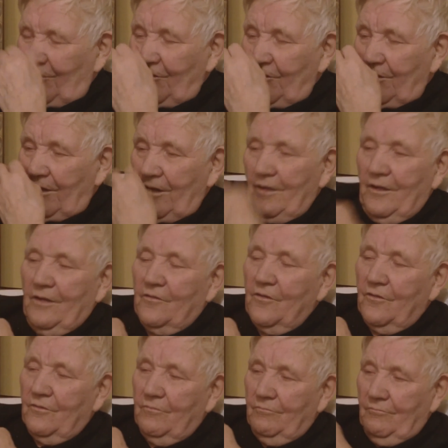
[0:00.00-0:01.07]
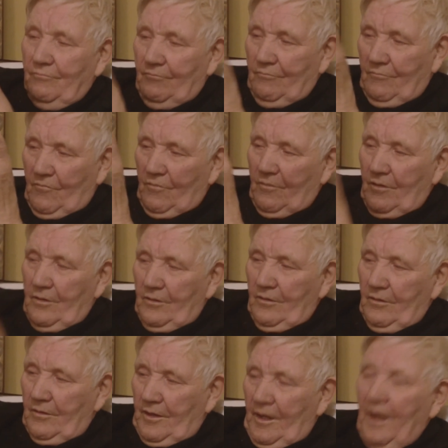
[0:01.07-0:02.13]
when the
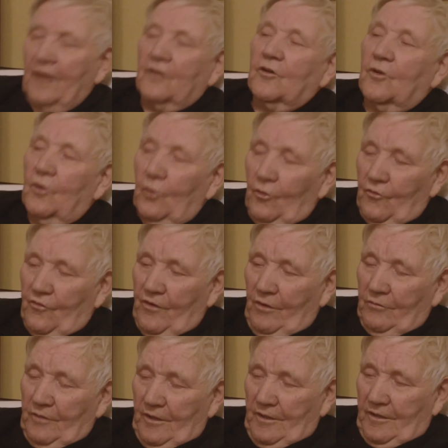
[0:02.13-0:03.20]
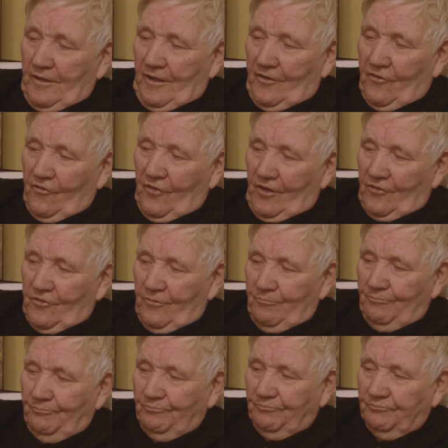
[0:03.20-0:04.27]
hangar closed down then at that
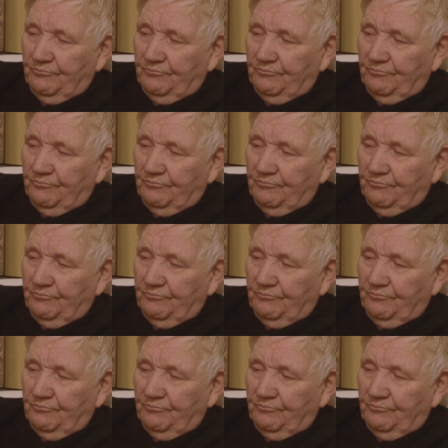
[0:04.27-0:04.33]
stage.